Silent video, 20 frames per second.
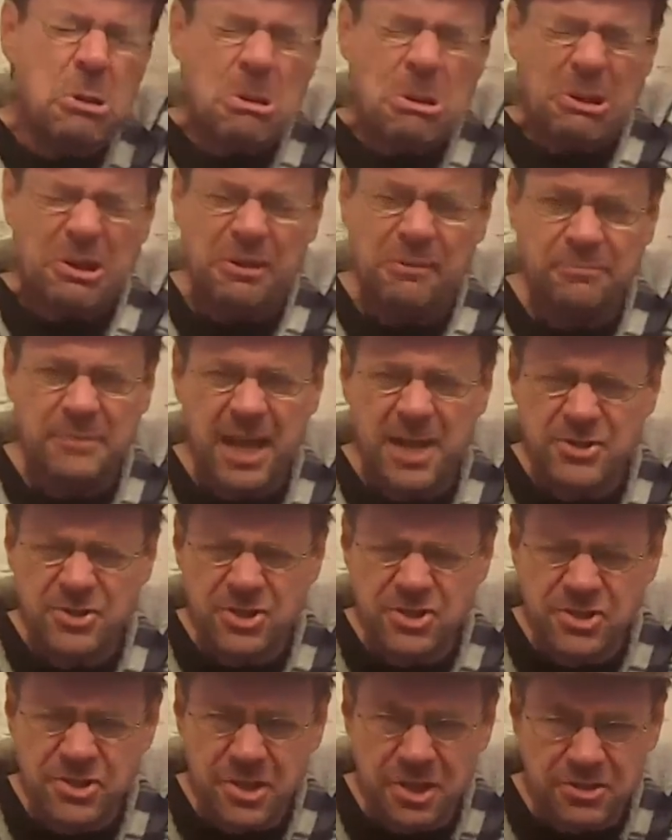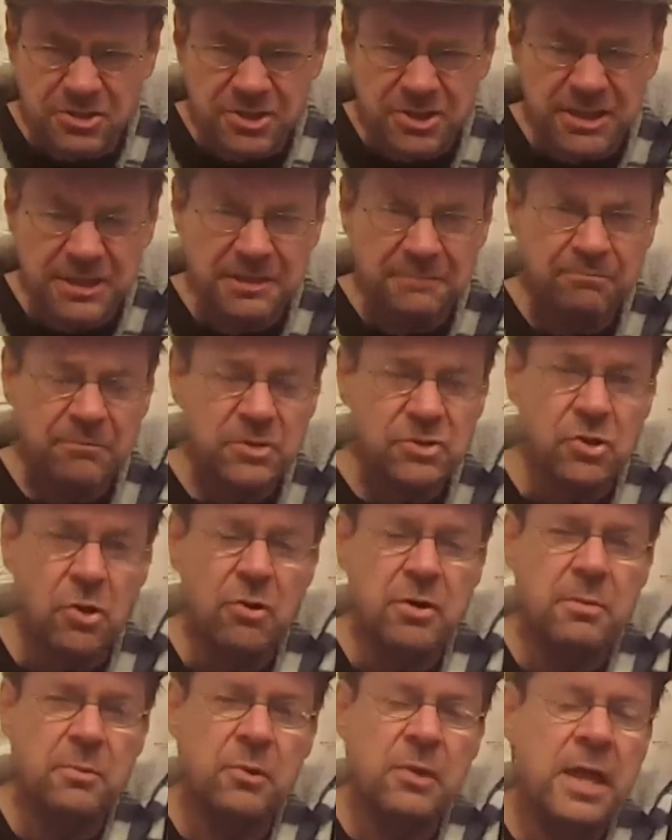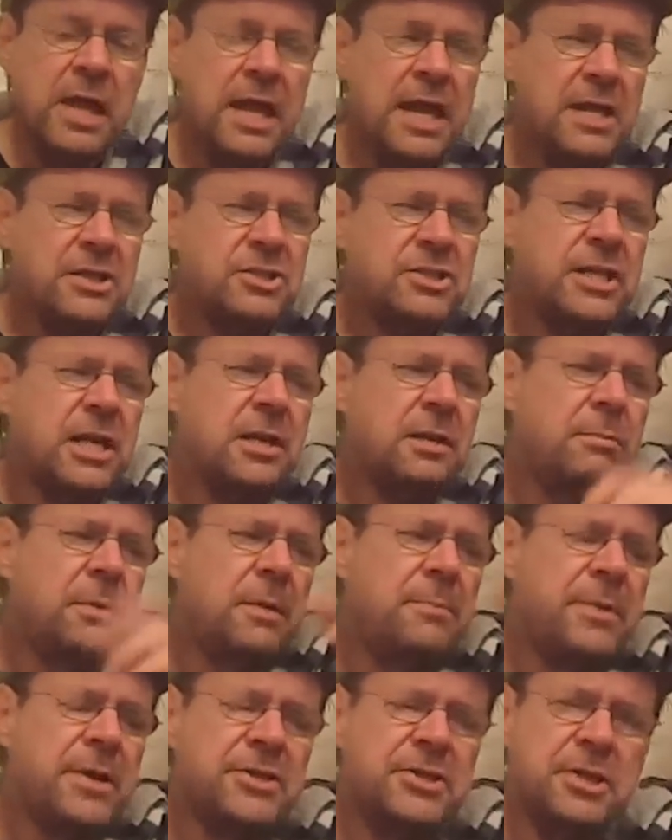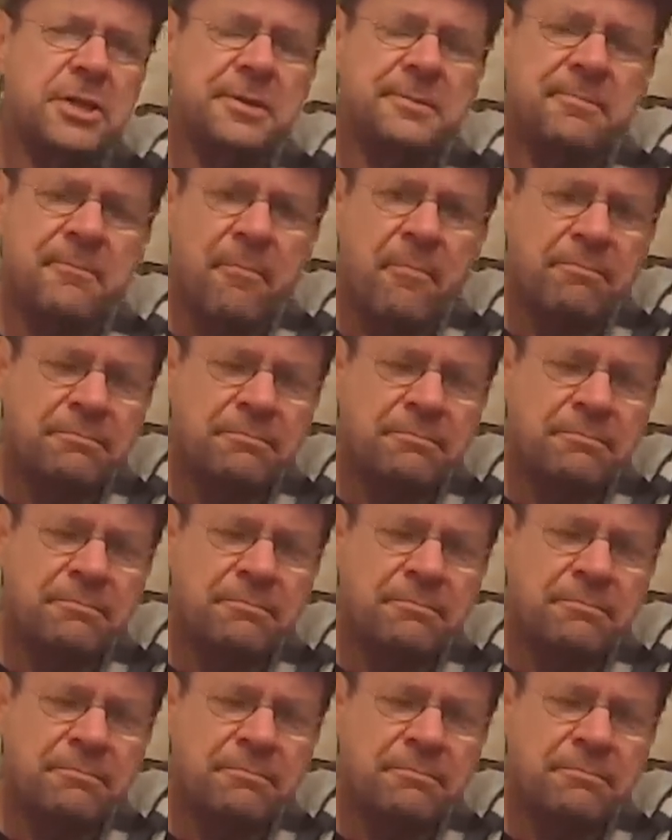Ugh, that's disgusting, it's horrible, it's terribly bitter,